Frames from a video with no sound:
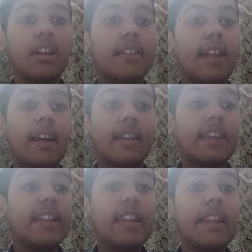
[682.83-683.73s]
That he
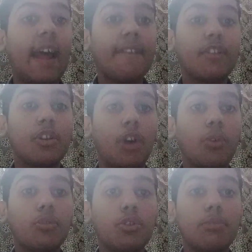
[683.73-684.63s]
didn't have to
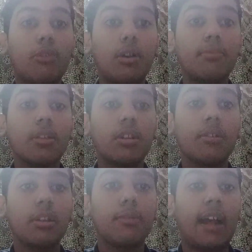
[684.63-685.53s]
go to Muhammad
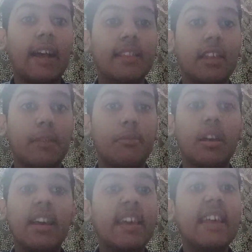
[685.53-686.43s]
to ask him.
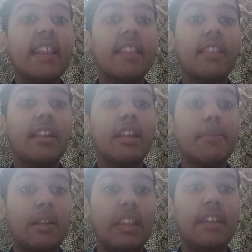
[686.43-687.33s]
He instantly
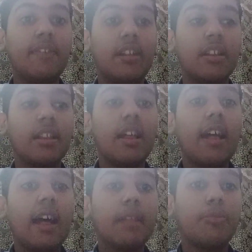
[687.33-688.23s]
believed it
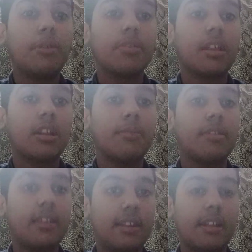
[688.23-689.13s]
as Muhammad
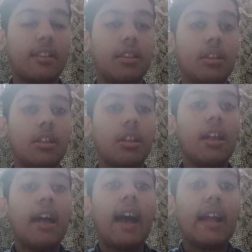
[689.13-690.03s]
said it.
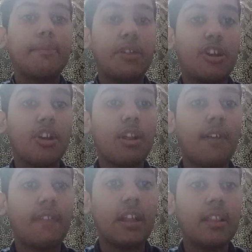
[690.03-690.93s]
And because
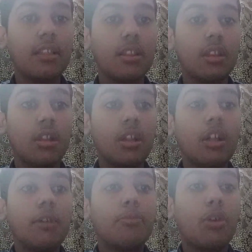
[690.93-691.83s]
of this,
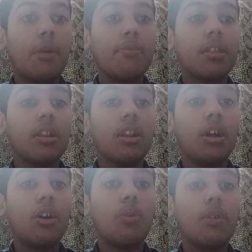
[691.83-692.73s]
Muhammad
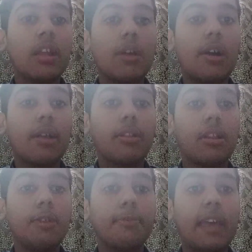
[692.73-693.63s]

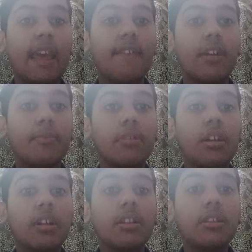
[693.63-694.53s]
gave him
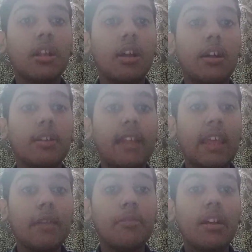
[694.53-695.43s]
the
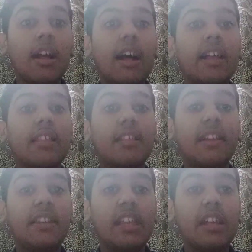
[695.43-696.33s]
name
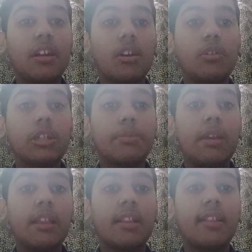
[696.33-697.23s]
As-Sadiq, which
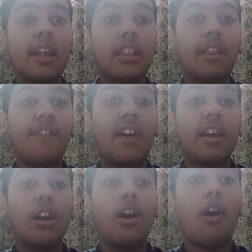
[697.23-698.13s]
means the testifier